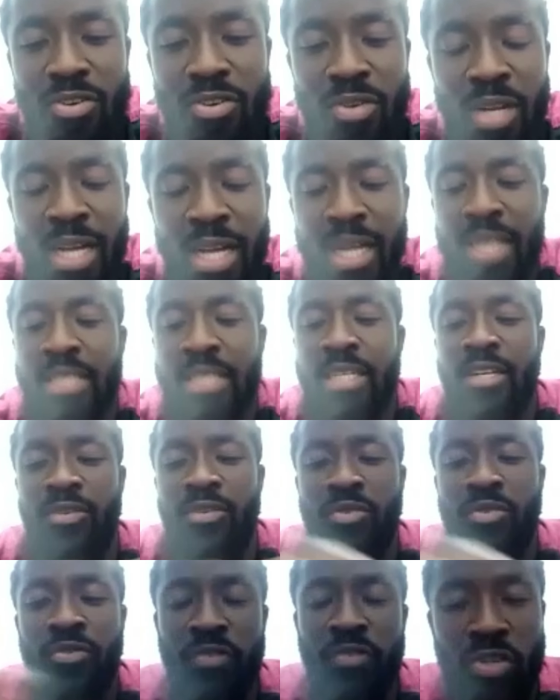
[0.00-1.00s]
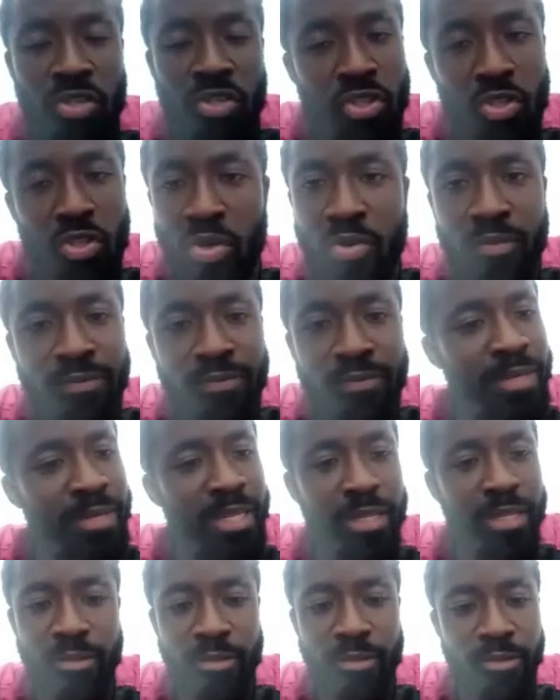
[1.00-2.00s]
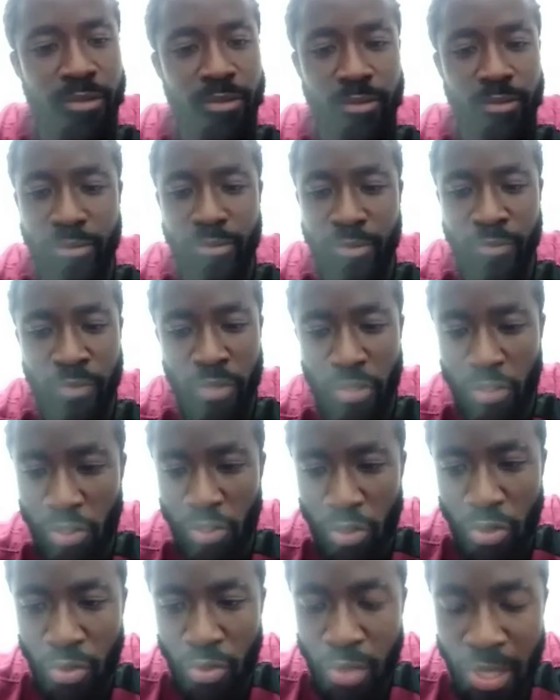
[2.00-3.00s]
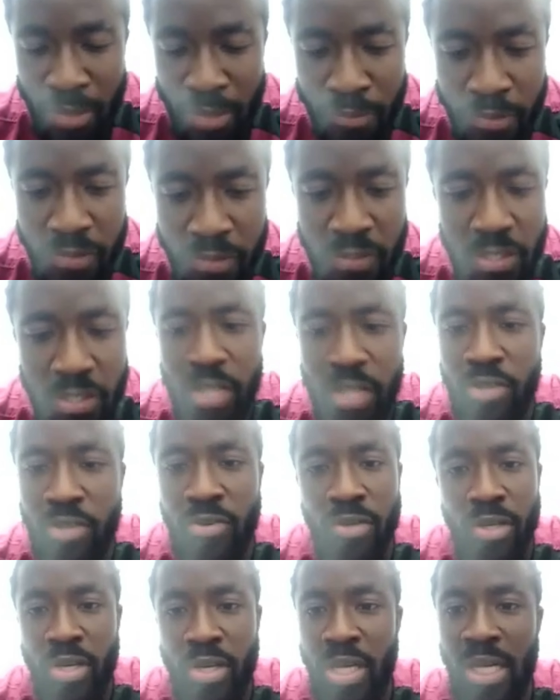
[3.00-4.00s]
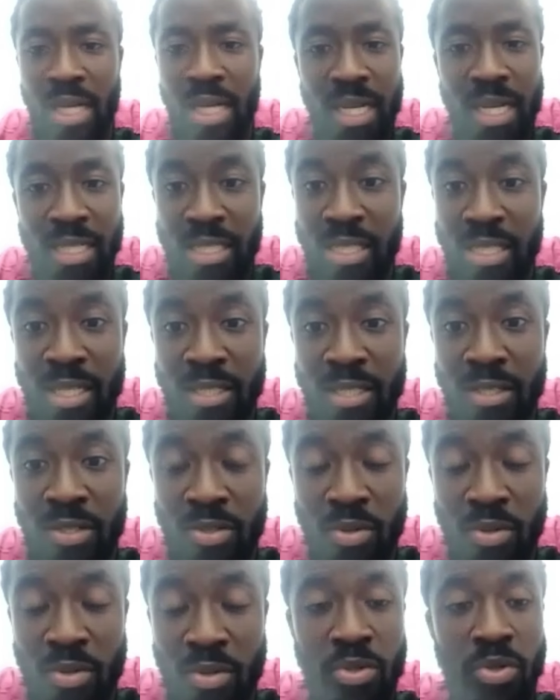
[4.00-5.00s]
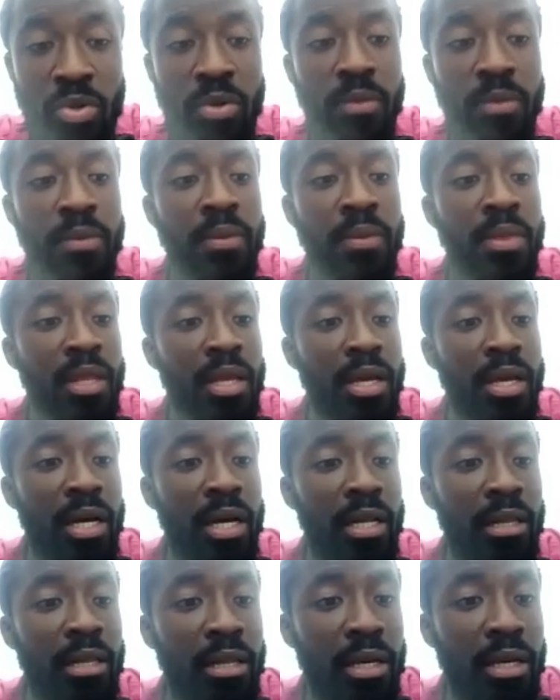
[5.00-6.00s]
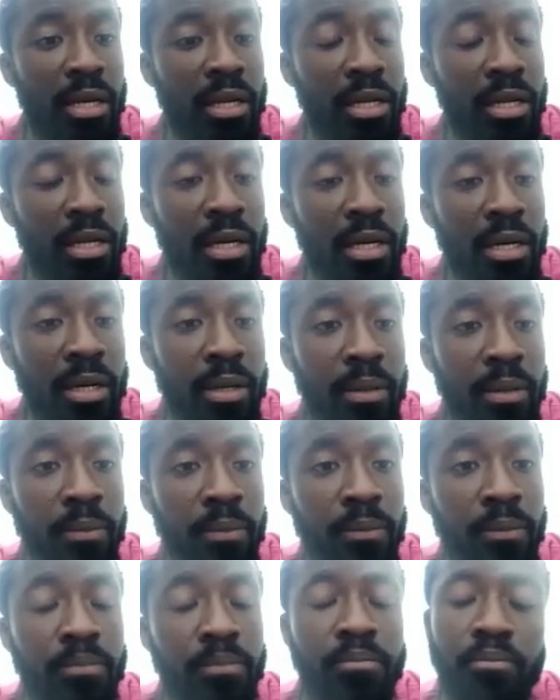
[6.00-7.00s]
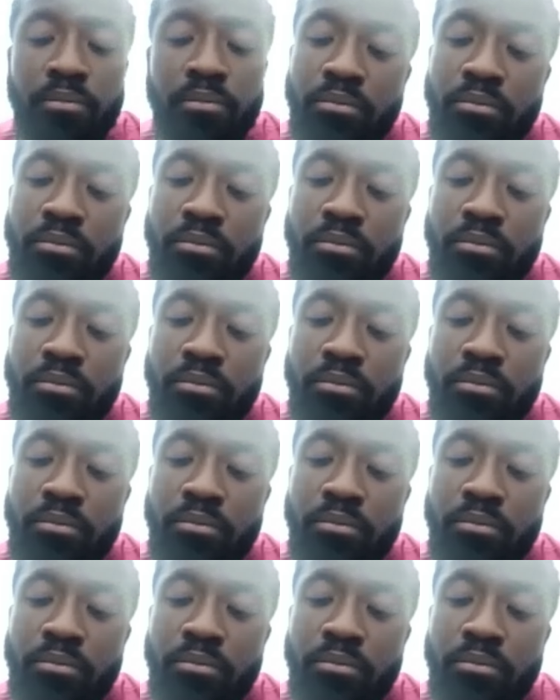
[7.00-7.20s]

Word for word: like I said, you finish your medical, you finish your MDCN your, your license as a doctor, and then um,